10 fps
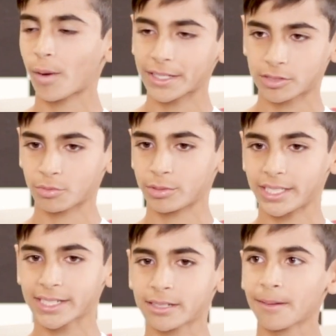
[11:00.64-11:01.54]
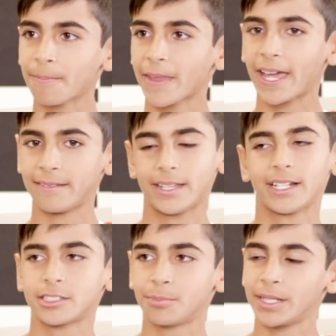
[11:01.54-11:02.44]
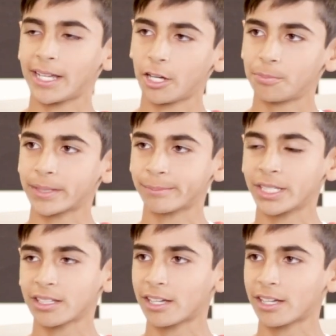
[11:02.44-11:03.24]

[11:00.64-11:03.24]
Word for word: twice a week. Okay. And that's been helping me a